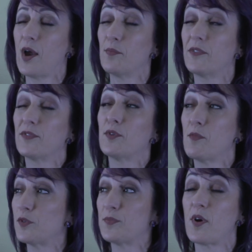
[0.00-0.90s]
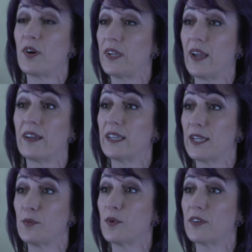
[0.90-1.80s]
But for the most part, yeah, it
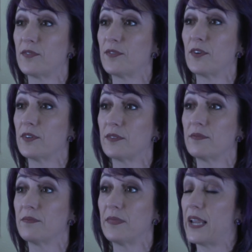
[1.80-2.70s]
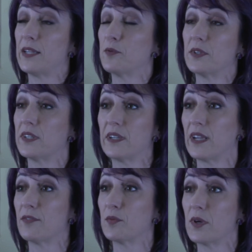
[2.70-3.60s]
can work for anyone and
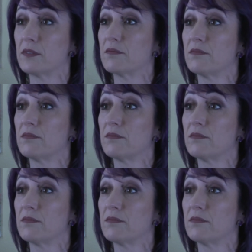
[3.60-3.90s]
everyone.